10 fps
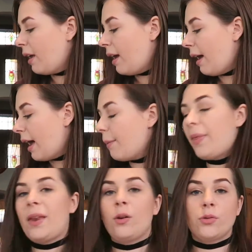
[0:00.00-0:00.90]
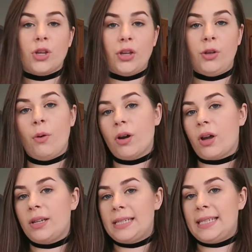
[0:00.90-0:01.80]
And then also you are
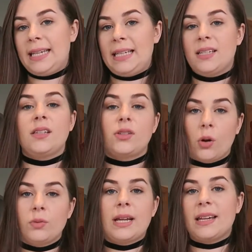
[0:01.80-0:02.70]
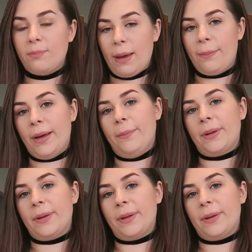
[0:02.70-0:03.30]
going to need salt and pepper,